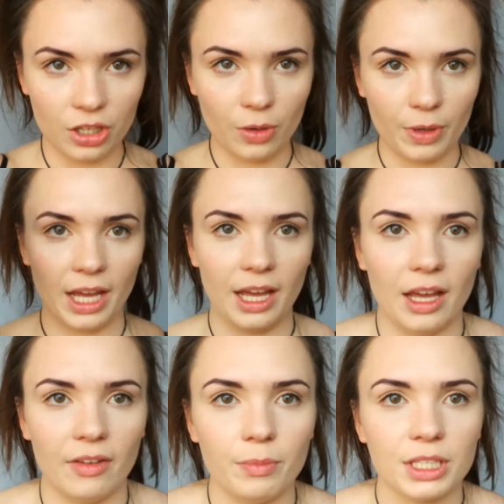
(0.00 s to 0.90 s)
You don't want to
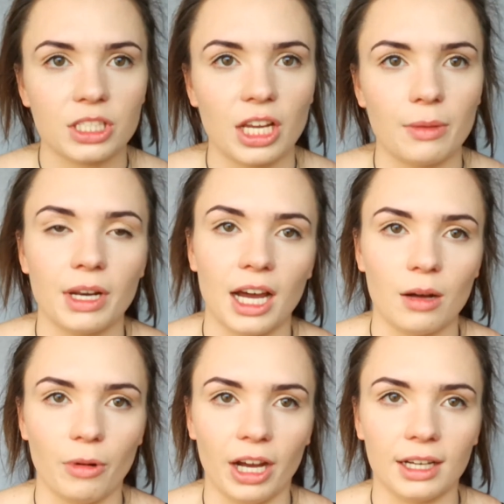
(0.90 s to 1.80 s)
have misshapen
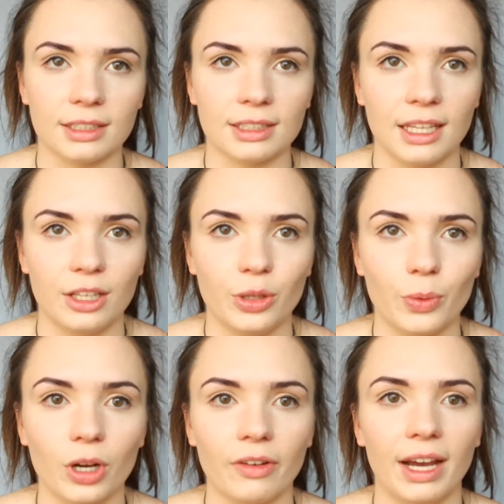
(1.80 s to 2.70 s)
eyebrows and then
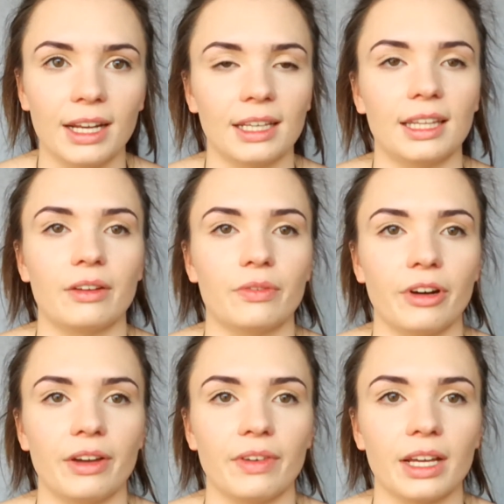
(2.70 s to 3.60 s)
you walk around like that
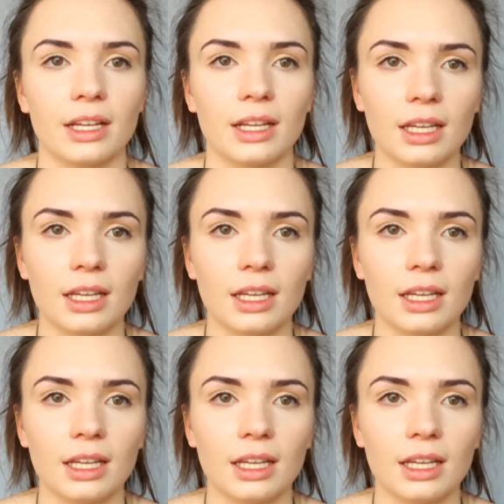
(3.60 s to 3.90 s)
forever.